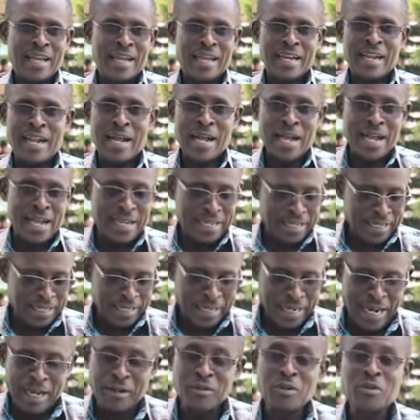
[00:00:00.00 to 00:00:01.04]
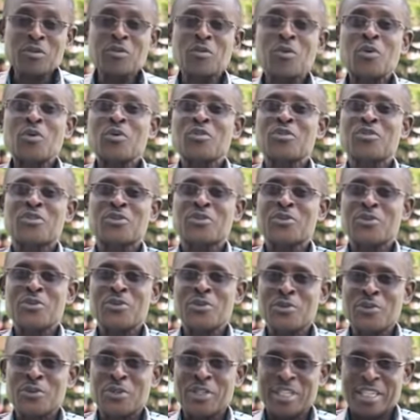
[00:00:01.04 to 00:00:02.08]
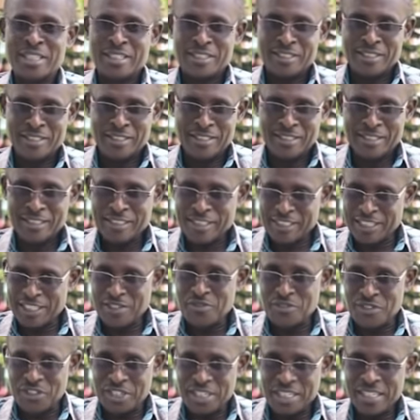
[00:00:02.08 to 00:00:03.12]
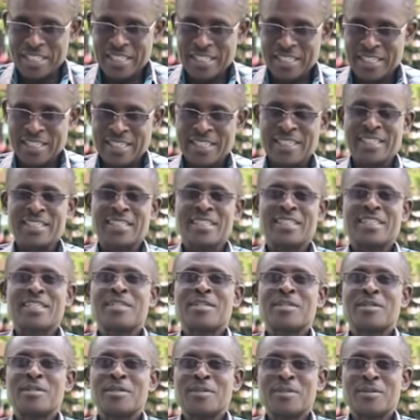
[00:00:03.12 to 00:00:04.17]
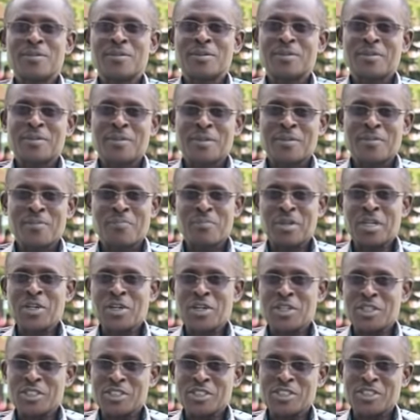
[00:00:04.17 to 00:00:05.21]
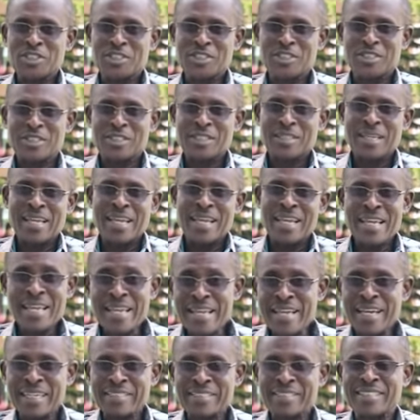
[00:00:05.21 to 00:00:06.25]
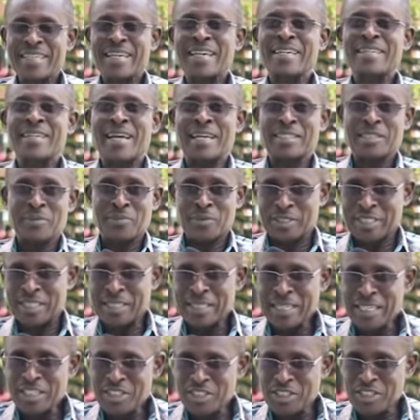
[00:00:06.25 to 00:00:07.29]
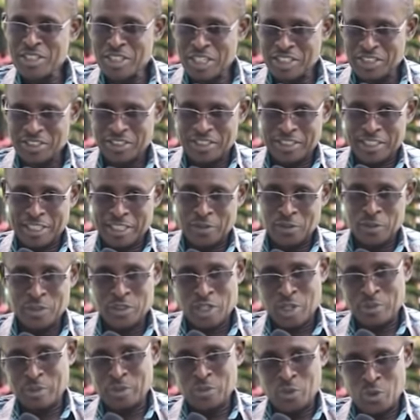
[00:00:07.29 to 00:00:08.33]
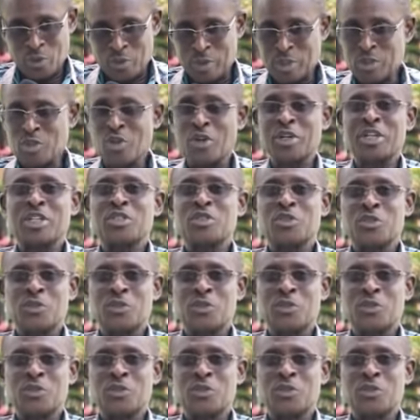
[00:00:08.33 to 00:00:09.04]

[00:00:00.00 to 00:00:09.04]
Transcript: And I cannot go through his CV because he has said at a presentation yesterday, which I will be talking